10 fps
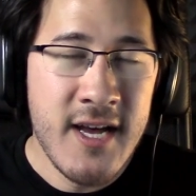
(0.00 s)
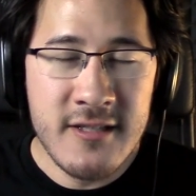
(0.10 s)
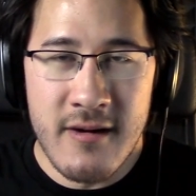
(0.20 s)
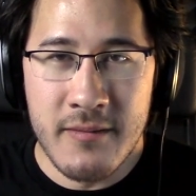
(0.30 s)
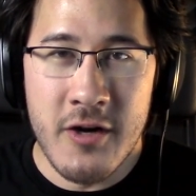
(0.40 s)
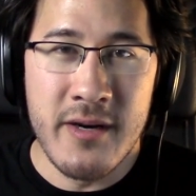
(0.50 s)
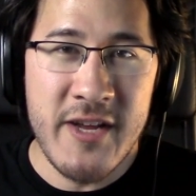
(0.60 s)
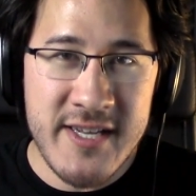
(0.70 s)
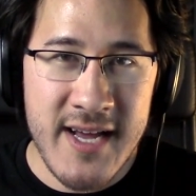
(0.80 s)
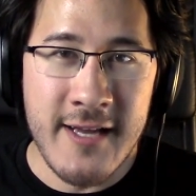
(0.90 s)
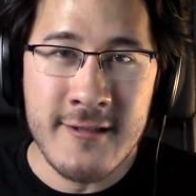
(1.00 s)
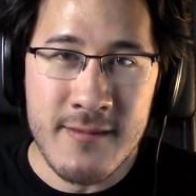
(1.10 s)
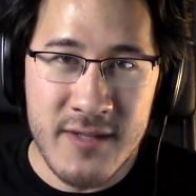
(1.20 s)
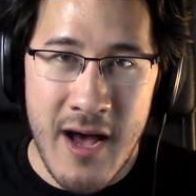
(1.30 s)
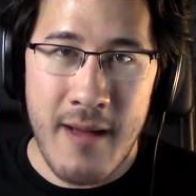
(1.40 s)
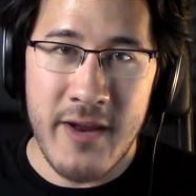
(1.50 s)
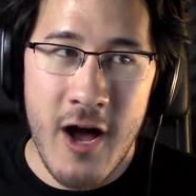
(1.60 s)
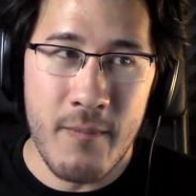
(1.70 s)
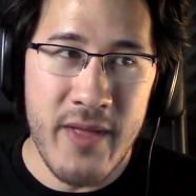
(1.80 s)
so I'm going to be taking some time to help